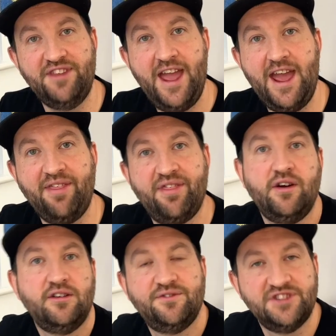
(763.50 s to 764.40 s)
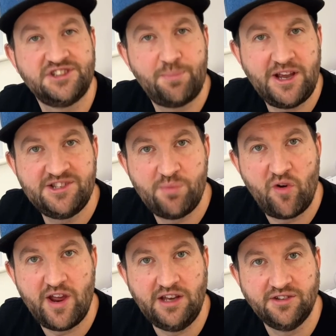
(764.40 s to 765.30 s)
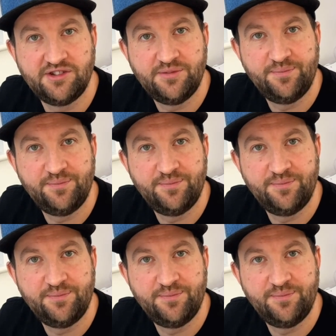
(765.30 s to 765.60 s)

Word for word: Death for Space Marines?